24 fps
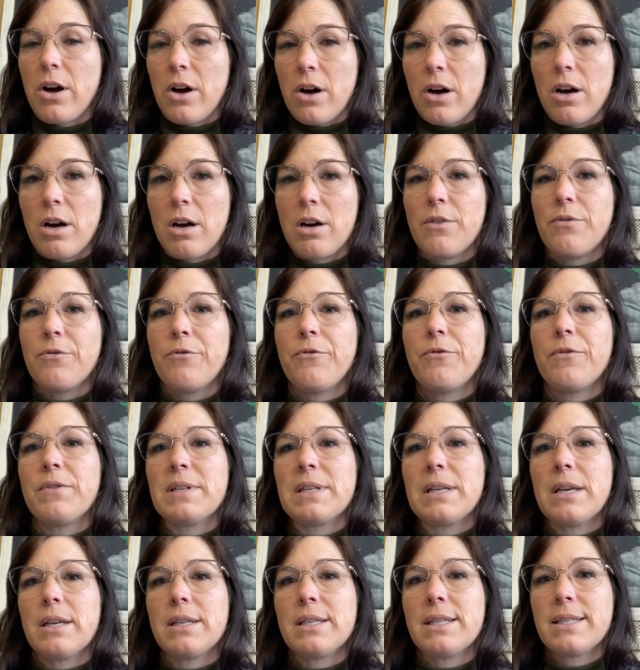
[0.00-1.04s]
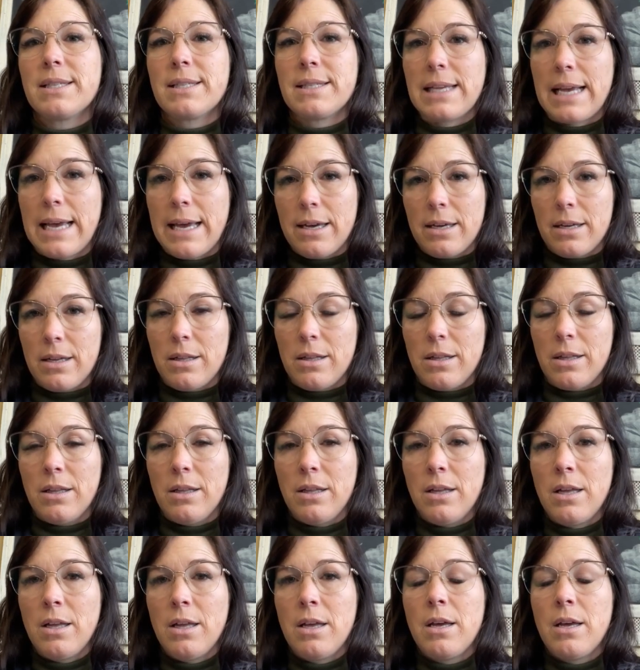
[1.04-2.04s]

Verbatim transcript: off sale